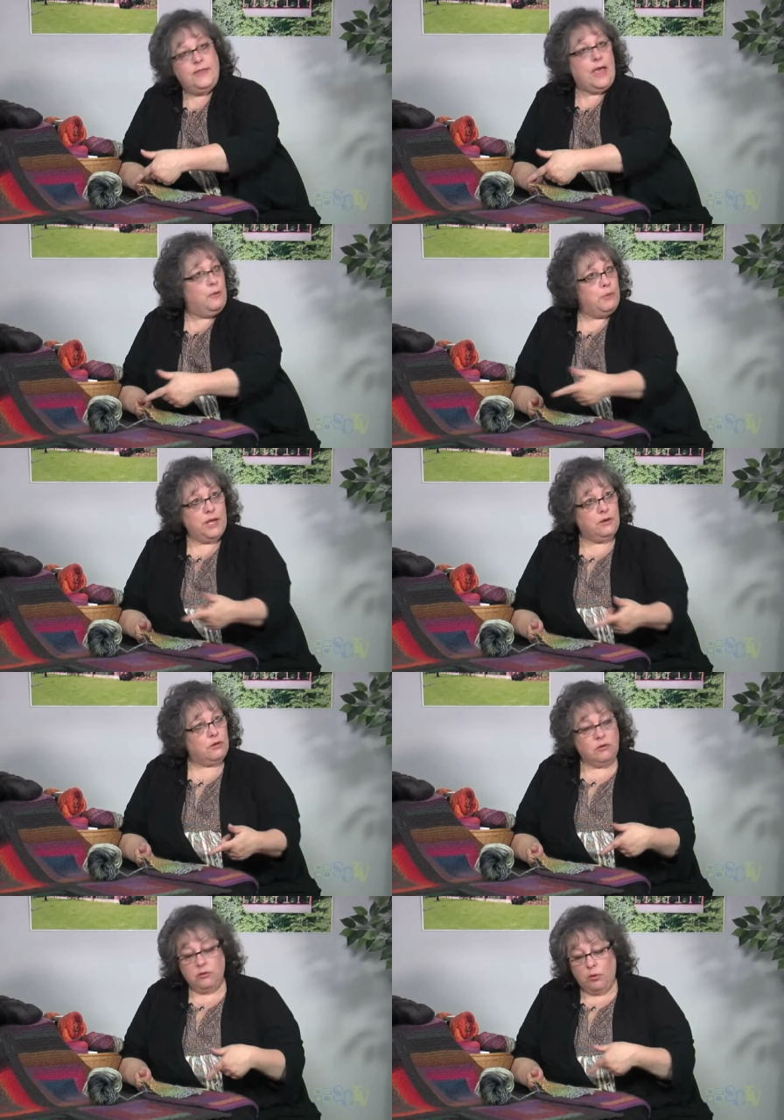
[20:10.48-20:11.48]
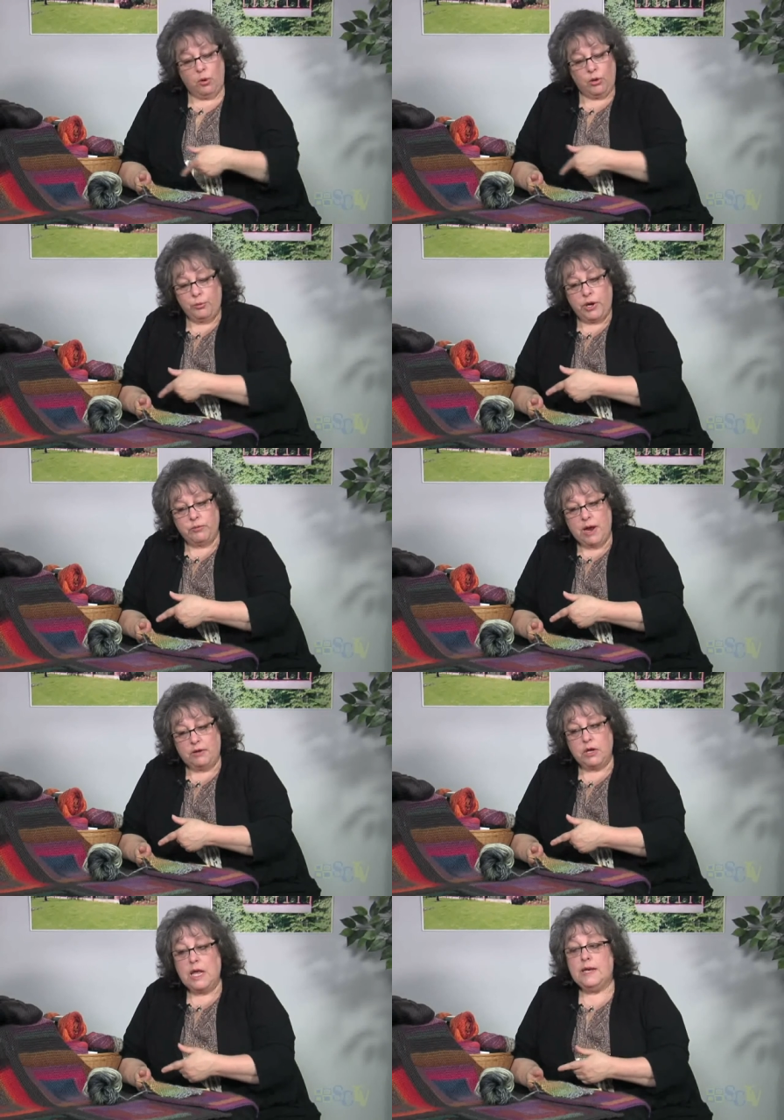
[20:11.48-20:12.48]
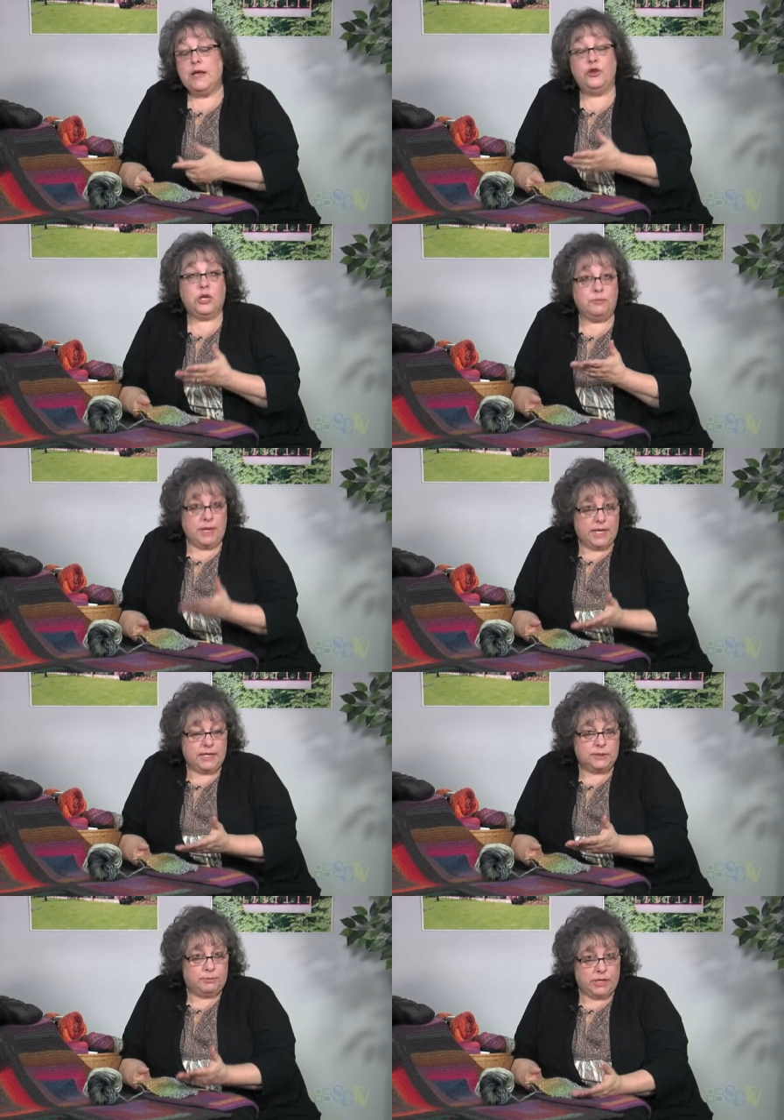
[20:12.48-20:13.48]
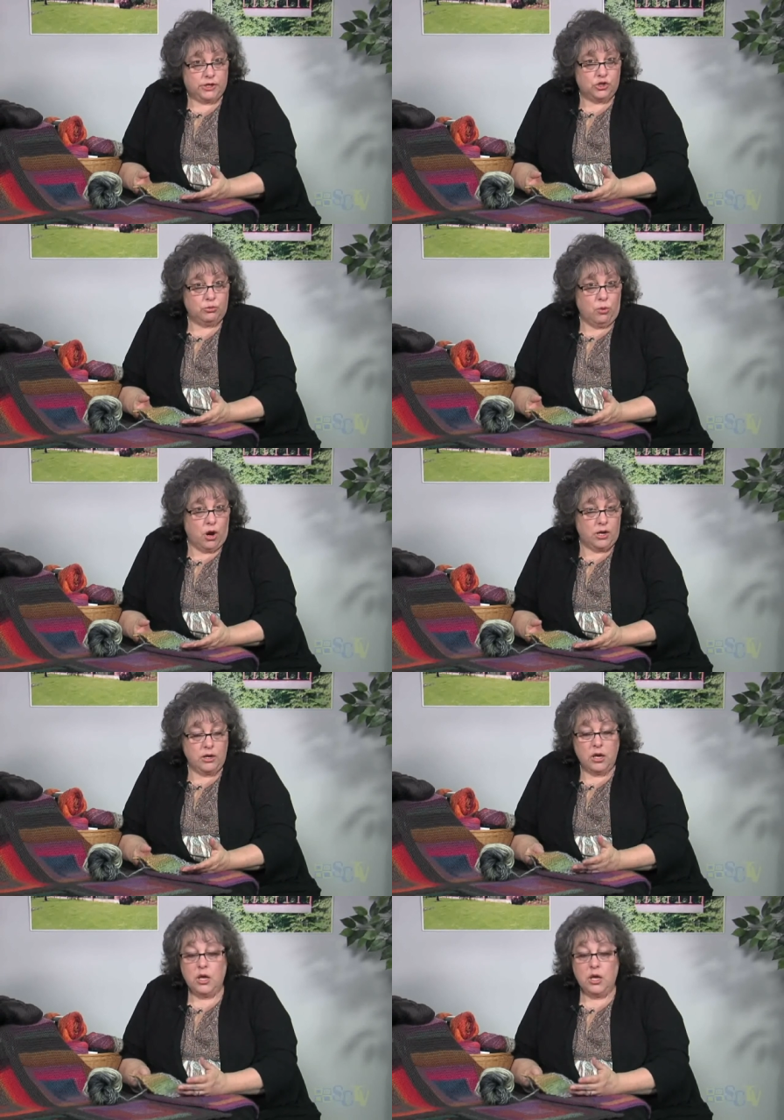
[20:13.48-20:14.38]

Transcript: that manner all the way around. Now you can make it as big as you want.